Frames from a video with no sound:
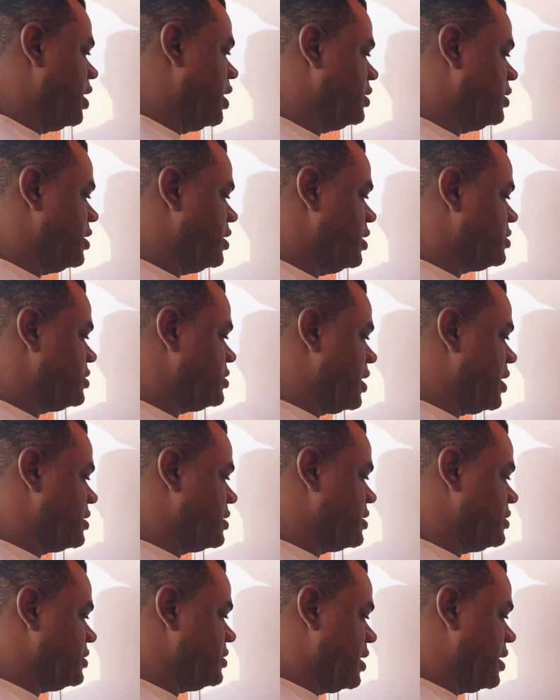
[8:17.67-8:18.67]
This
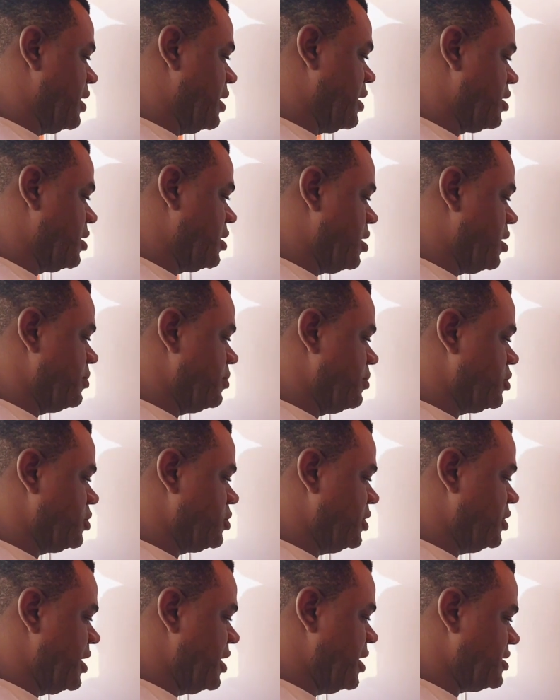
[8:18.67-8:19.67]
gets here, comes to the
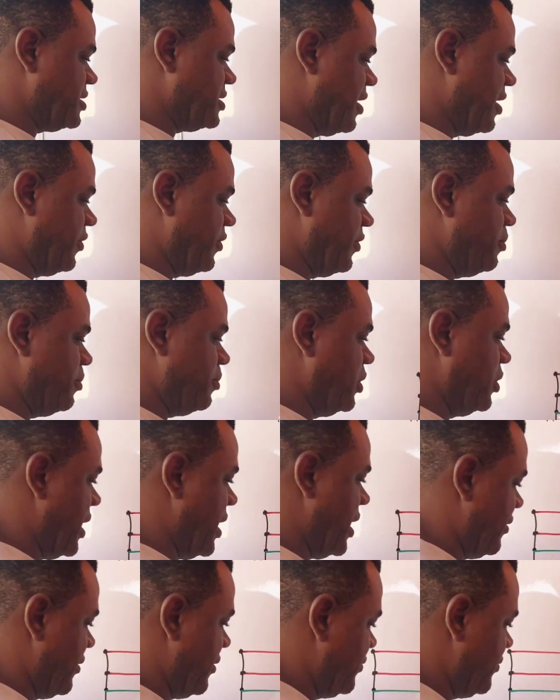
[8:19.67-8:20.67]
next available
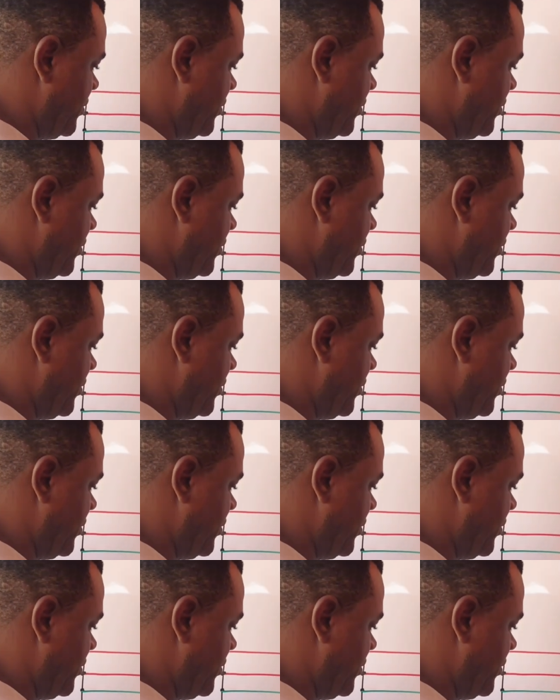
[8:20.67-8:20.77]
live,